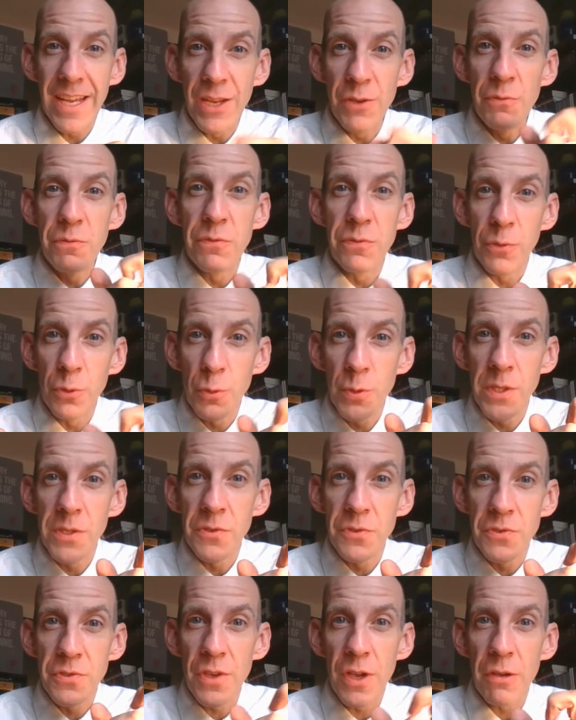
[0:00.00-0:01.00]

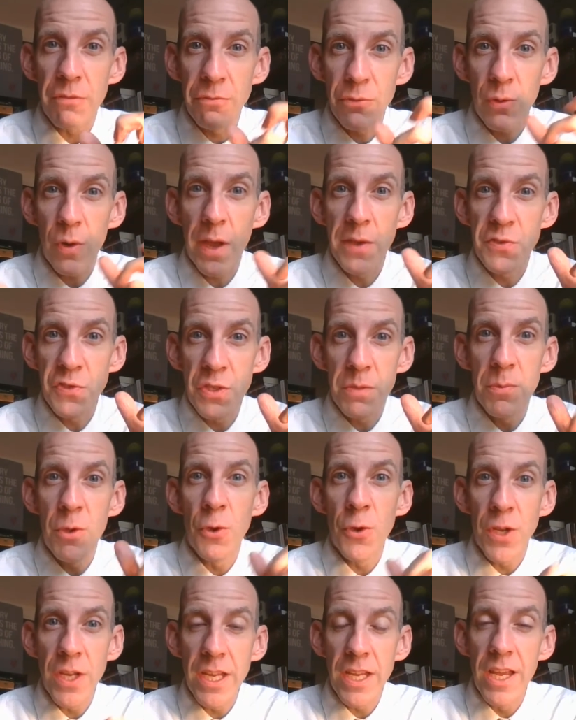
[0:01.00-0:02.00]
influence of Christ
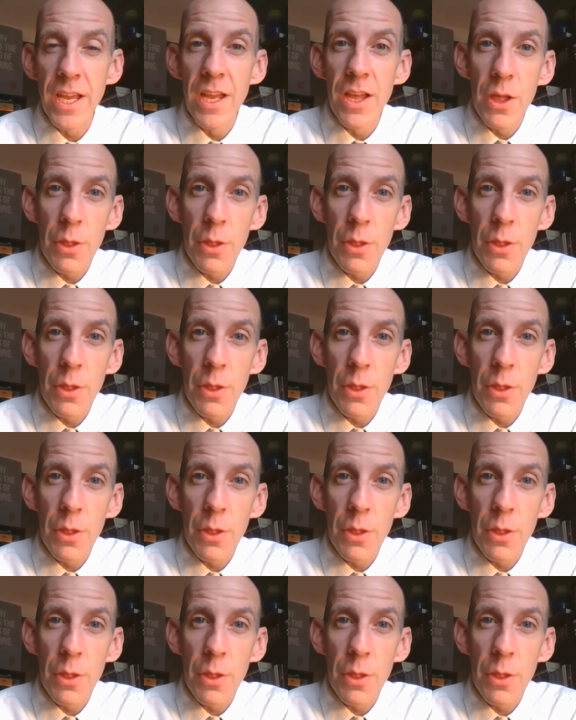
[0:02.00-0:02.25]
community